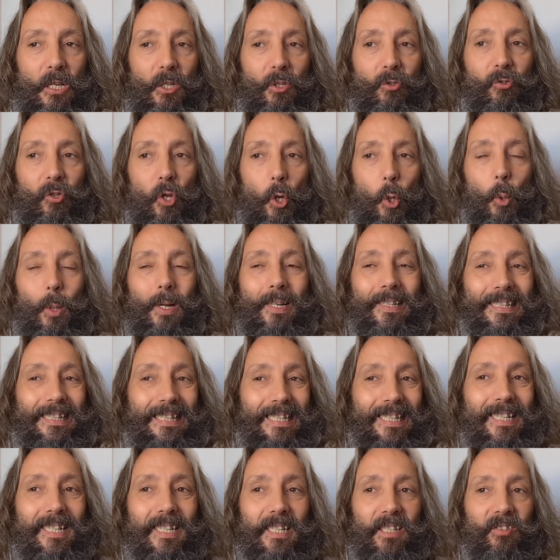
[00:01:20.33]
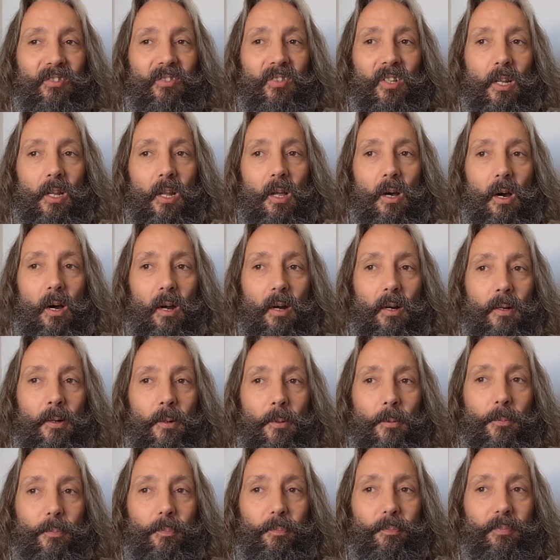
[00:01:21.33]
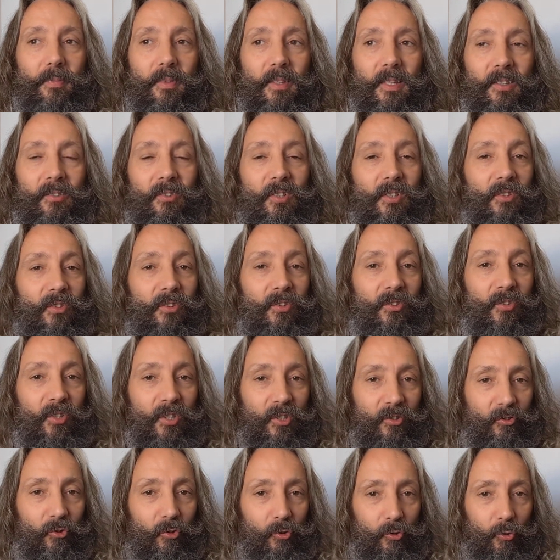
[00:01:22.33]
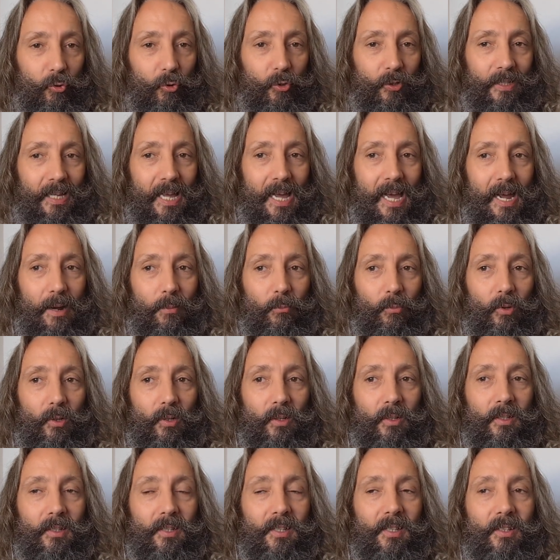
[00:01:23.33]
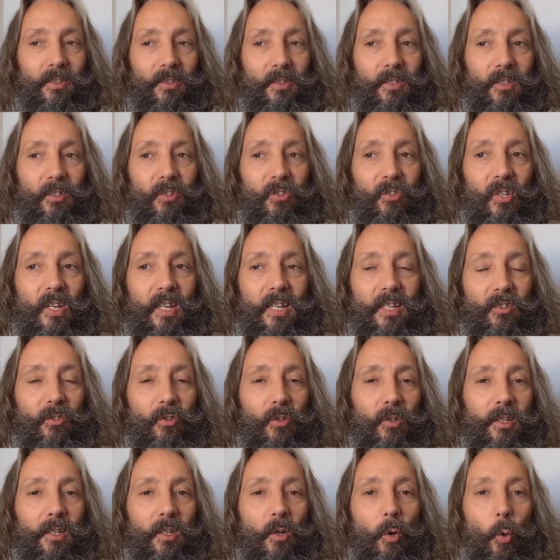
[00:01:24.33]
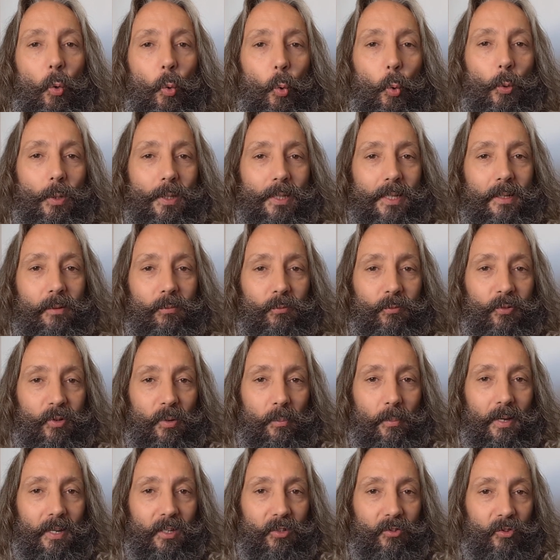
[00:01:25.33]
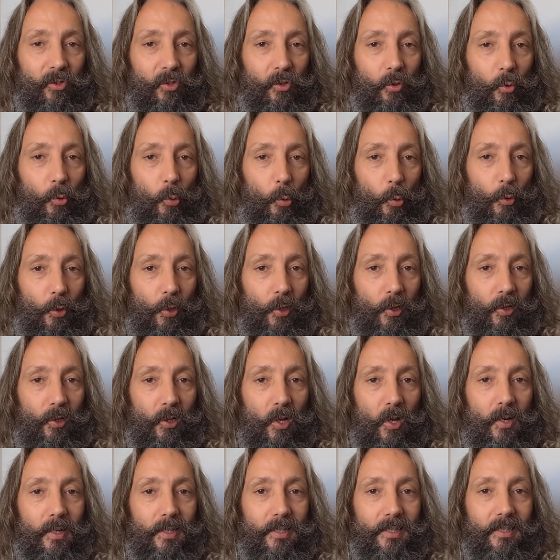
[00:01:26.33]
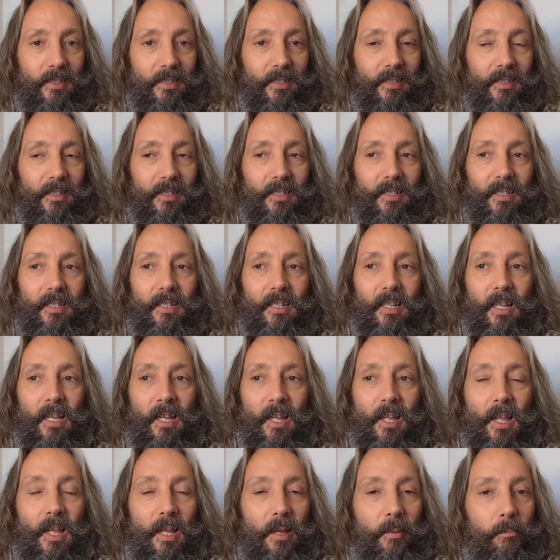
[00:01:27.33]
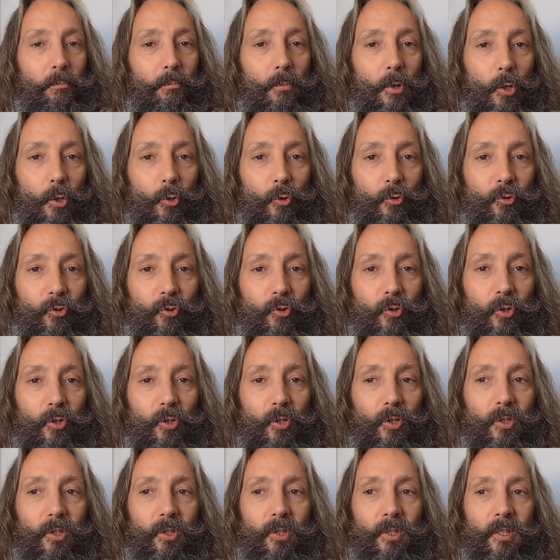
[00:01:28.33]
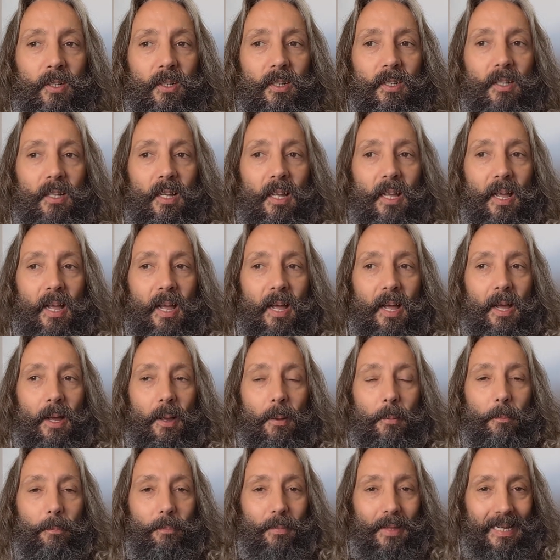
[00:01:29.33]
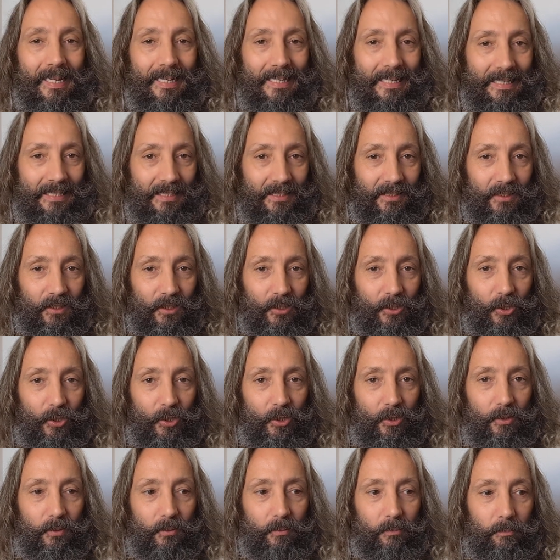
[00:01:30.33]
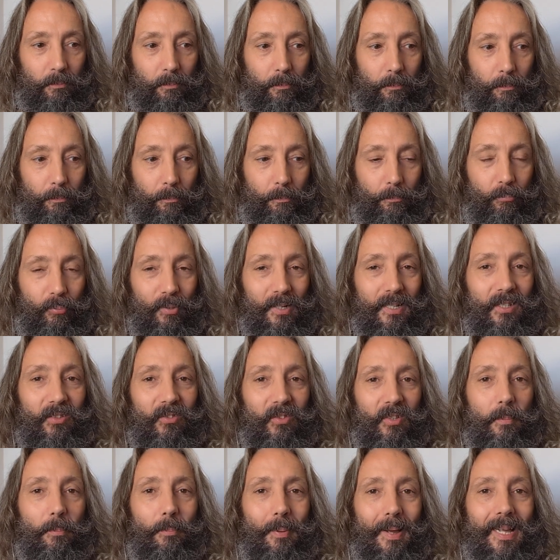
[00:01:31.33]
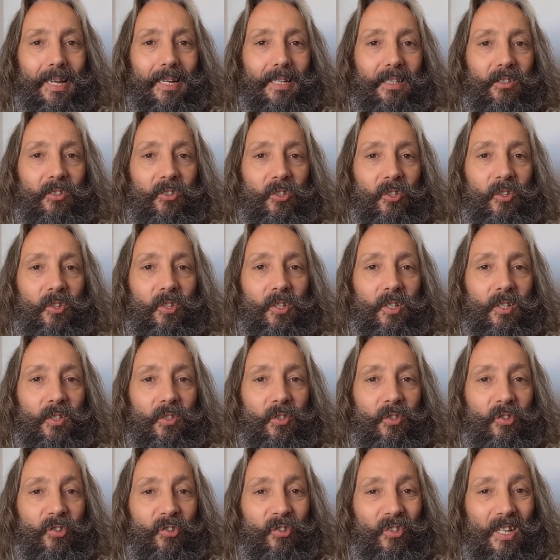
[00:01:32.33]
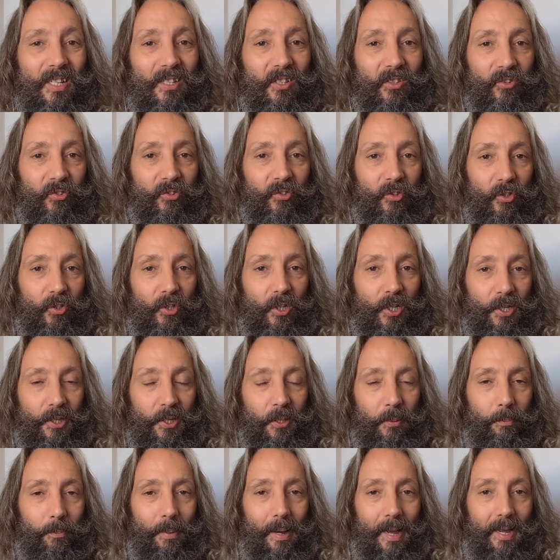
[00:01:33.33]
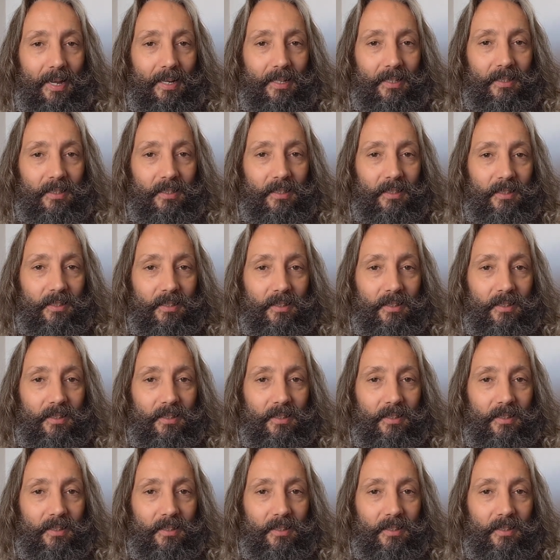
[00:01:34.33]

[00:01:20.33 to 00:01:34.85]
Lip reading: So a DSLR is a digital camera that takes in all the information, all the light, motion, and then brings it back to the sensor at the back.